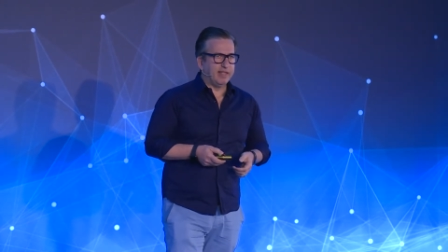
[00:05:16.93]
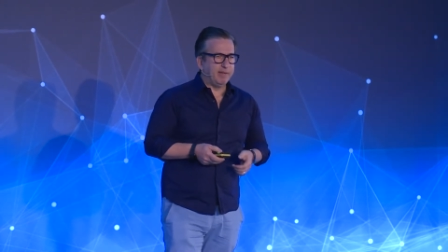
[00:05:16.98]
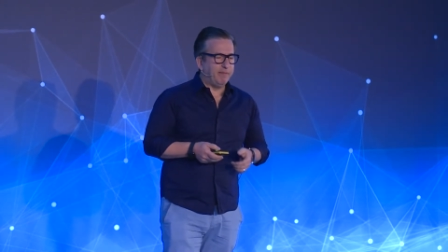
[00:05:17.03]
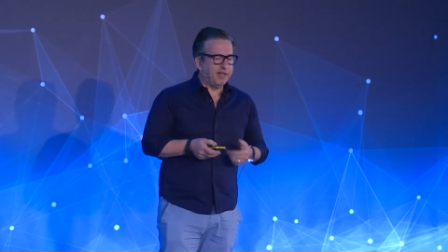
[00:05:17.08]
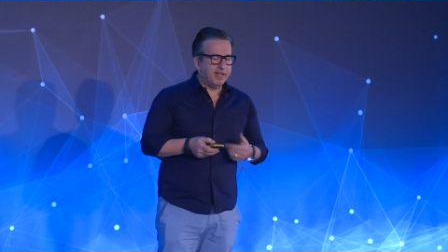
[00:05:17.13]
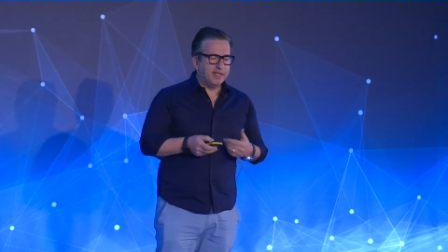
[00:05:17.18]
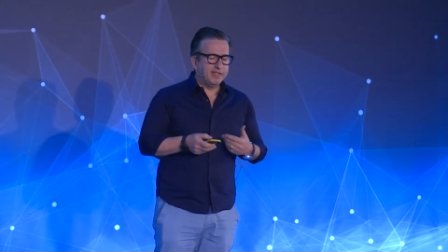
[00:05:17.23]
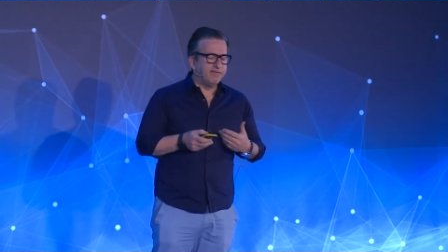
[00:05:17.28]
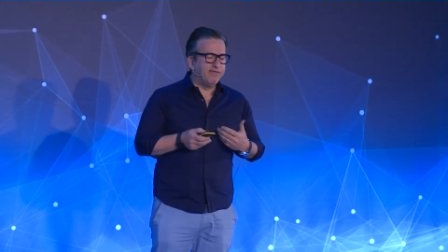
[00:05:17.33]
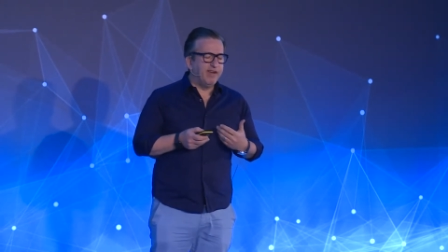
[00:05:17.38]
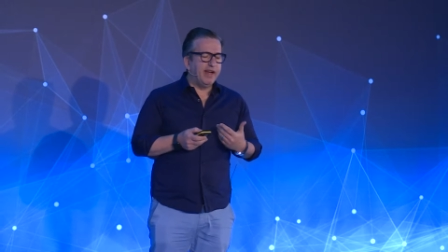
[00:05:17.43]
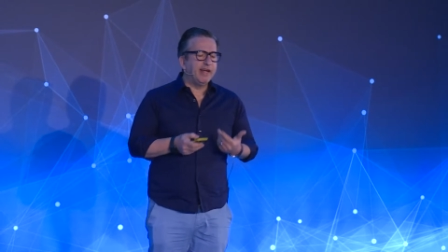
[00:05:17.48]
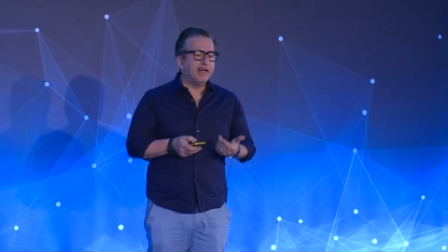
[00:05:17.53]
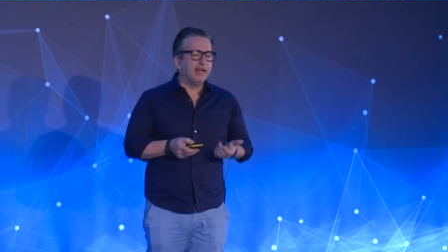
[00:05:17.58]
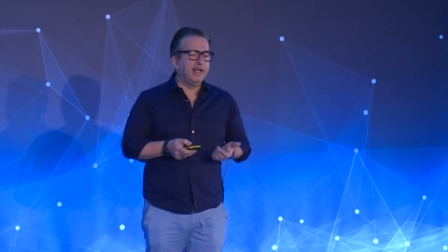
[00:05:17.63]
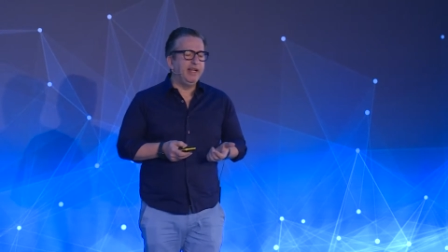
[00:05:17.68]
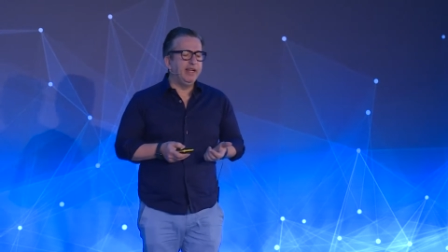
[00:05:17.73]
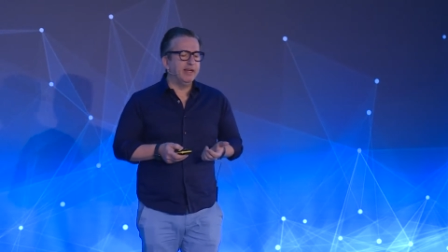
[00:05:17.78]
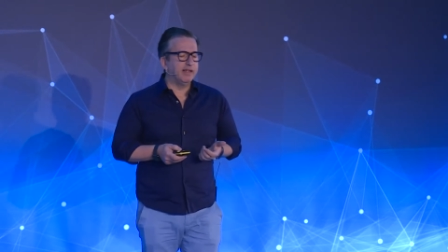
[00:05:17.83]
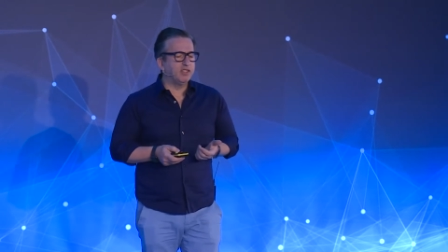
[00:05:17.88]
I mean, it's very
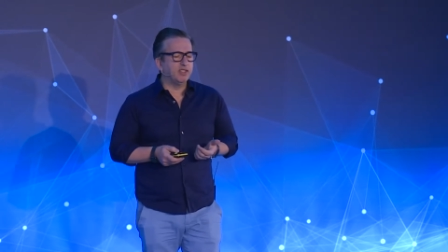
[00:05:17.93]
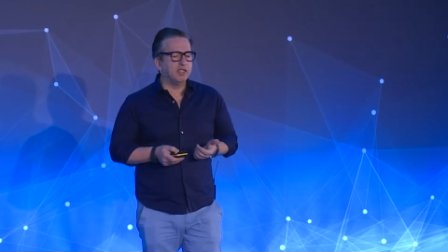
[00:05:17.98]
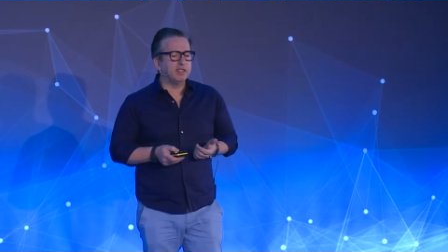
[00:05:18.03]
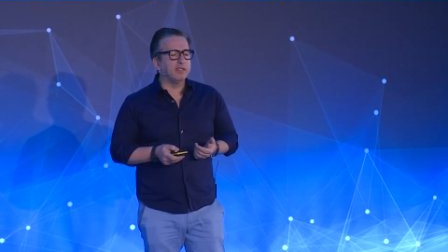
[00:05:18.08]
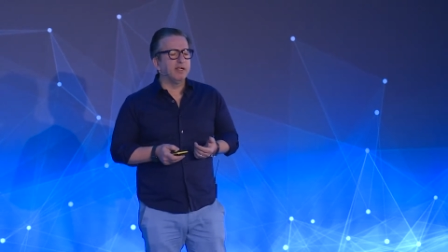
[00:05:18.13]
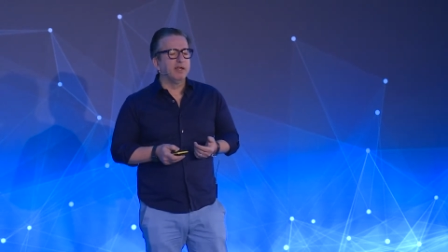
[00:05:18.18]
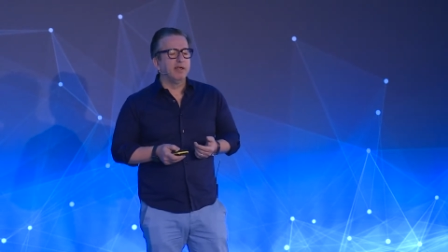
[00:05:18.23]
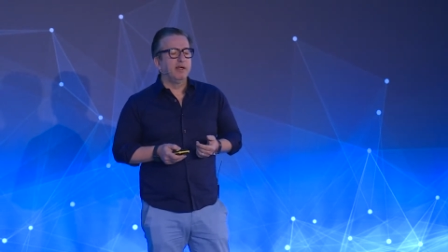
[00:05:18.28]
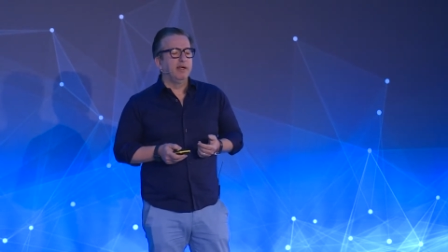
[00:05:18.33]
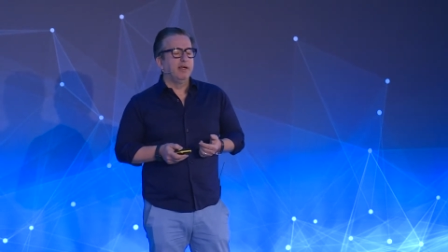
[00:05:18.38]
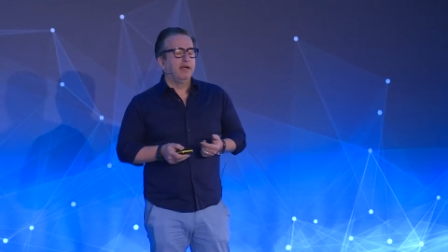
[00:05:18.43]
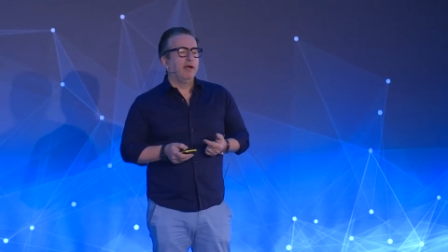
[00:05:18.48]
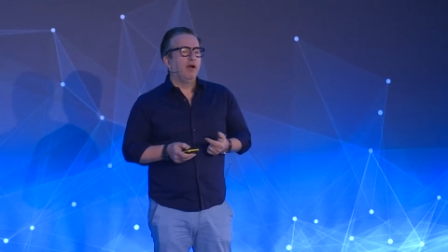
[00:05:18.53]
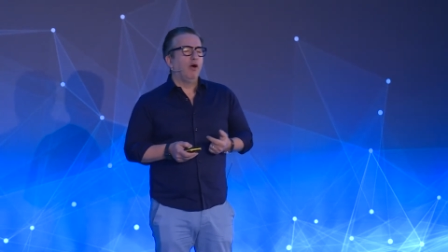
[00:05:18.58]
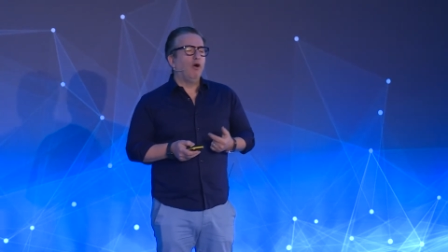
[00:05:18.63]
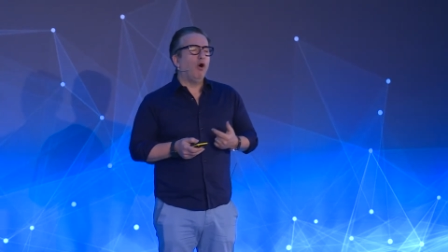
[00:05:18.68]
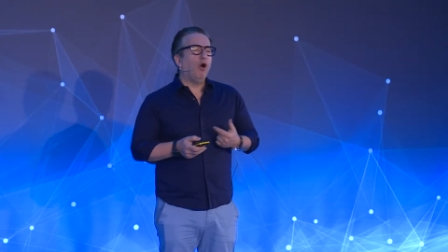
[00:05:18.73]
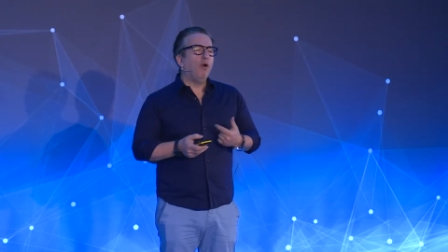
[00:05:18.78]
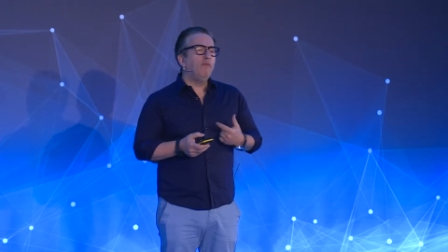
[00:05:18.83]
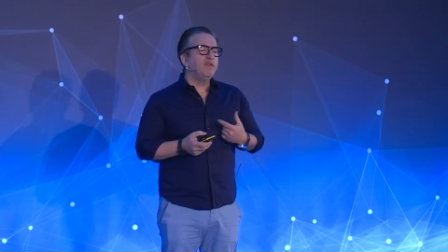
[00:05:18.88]
clear. It's just
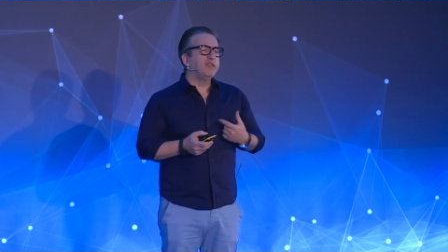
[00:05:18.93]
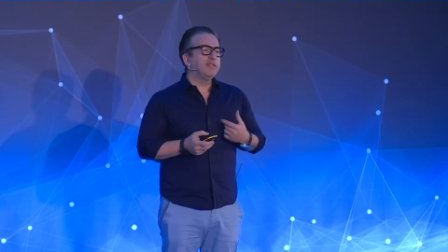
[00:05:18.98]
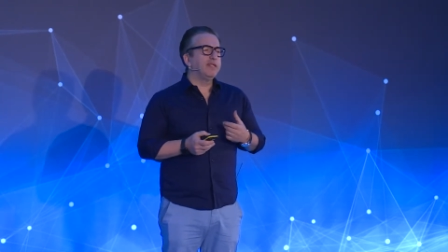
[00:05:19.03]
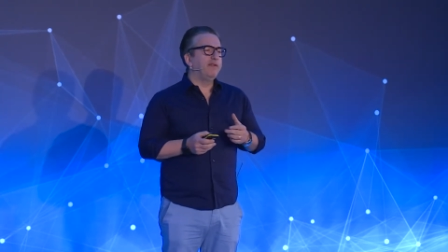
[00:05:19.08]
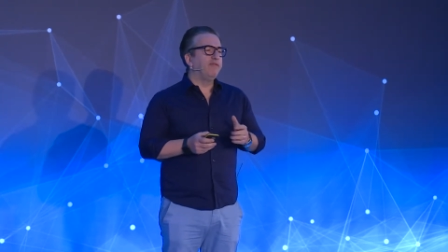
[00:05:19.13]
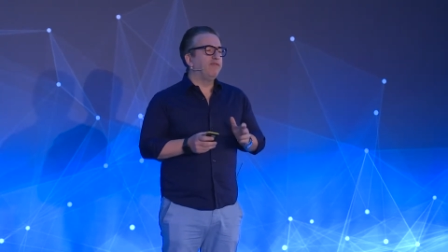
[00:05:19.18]
obviously,